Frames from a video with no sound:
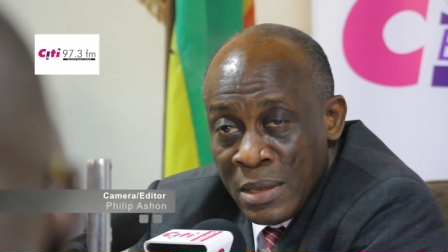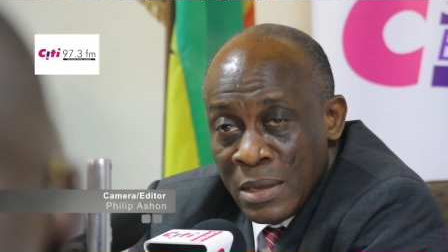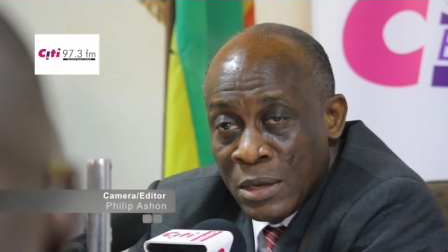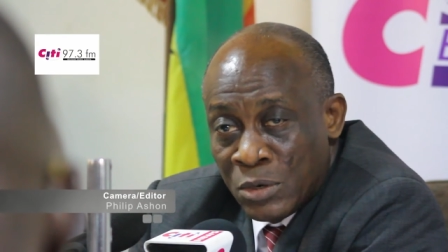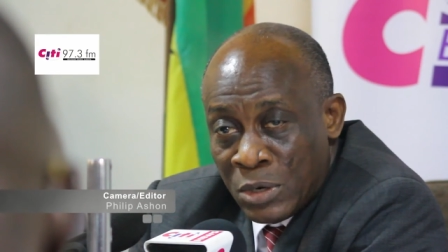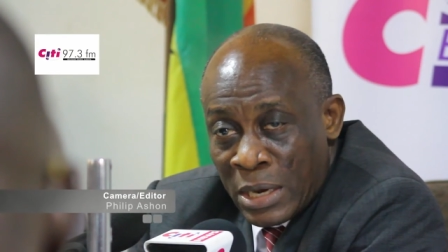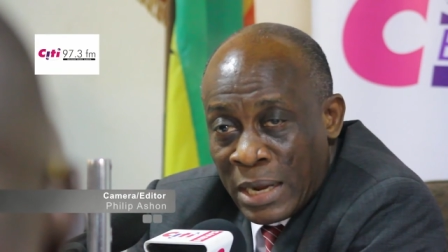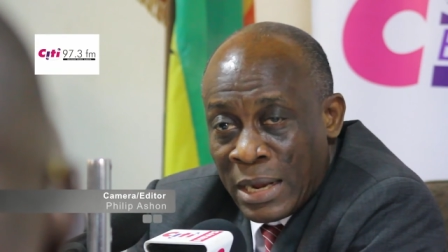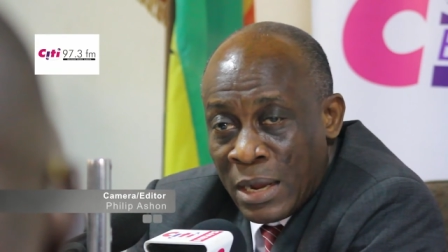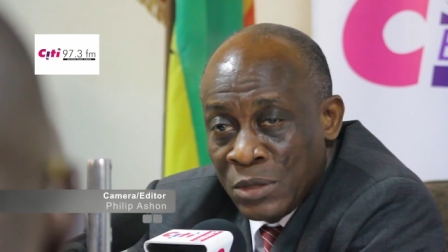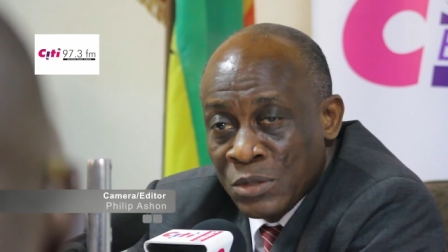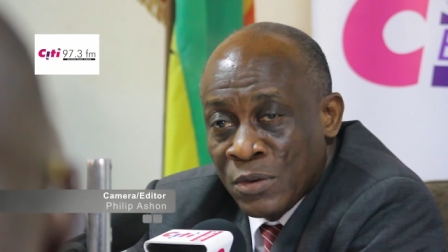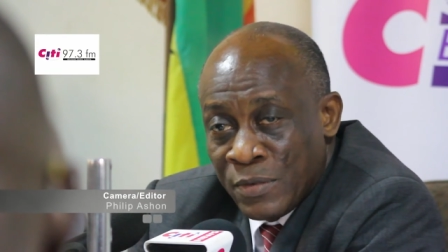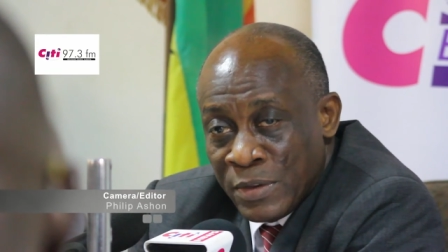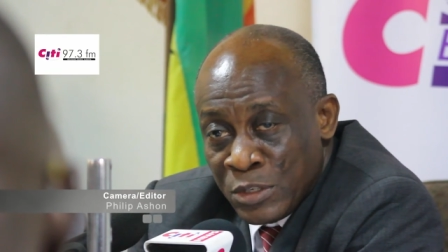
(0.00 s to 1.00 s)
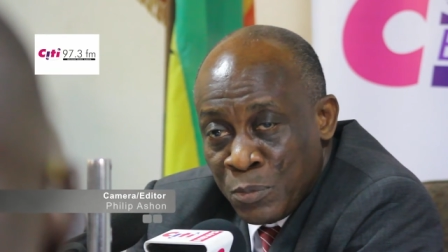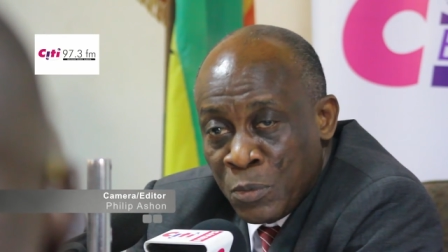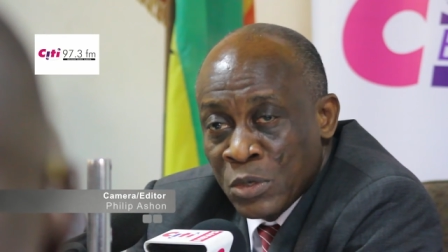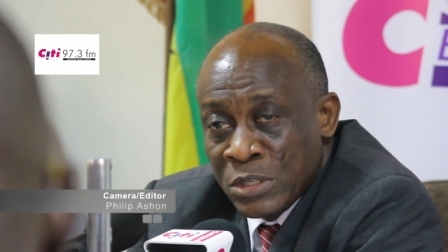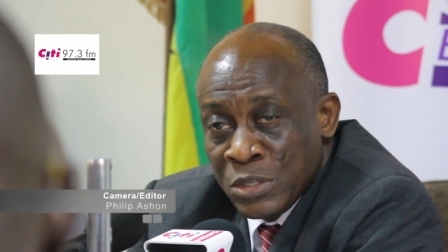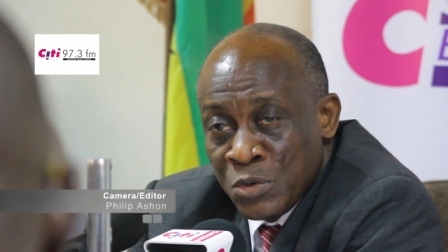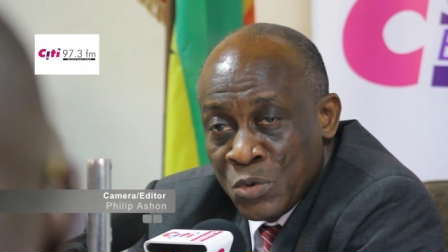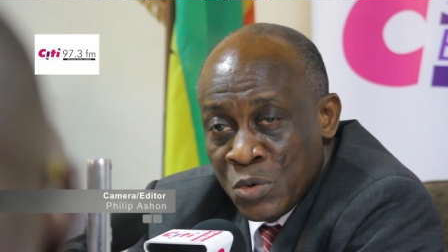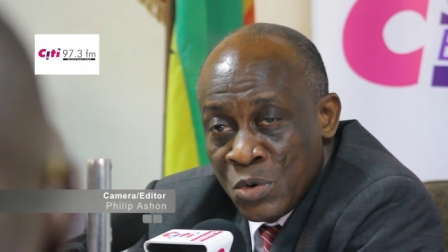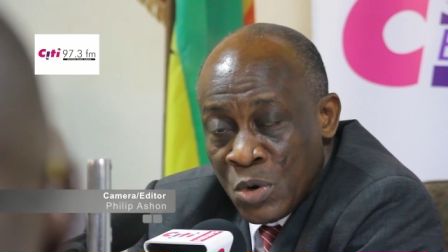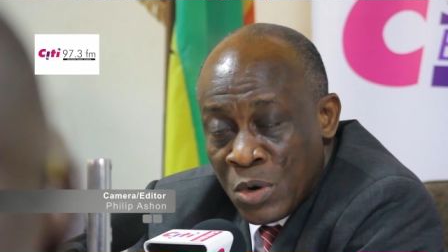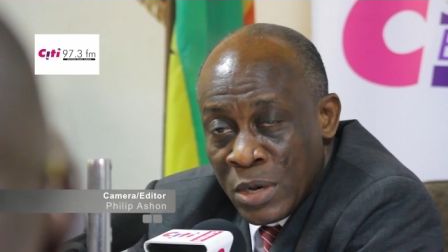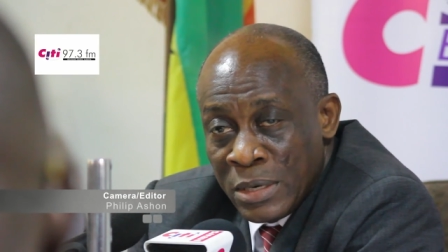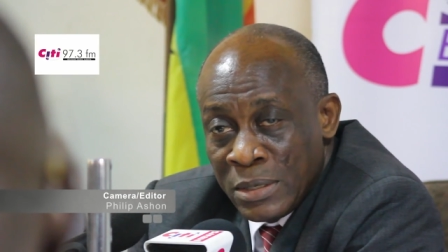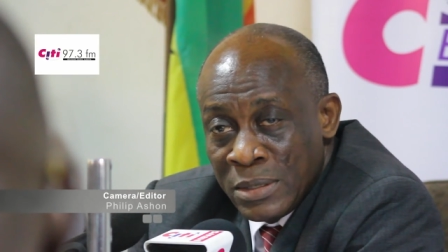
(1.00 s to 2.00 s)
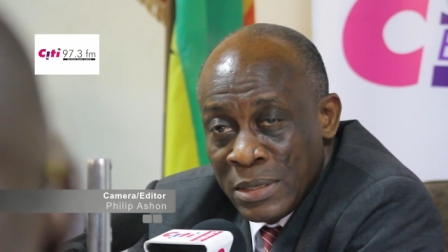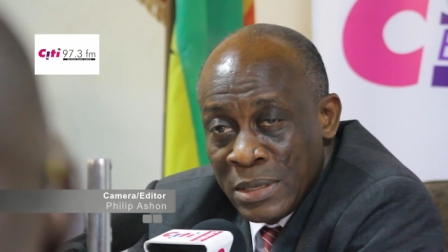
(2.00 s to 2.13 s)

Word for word: and on account of exporting crude oil.